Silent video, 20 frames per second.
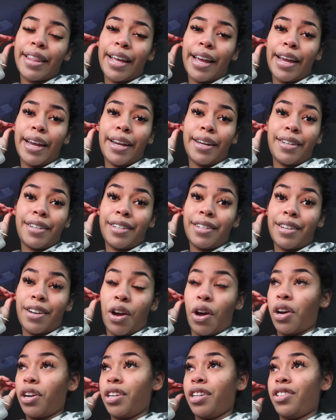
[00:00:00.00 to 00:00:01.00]
They did
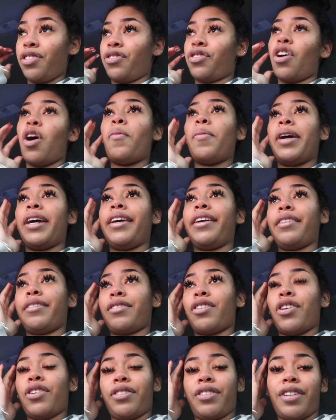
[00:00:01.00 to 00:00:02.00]
not install my
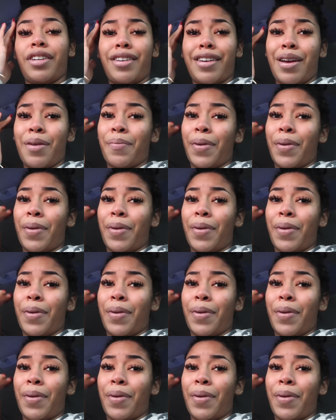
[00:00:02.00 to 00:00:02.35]
car seat.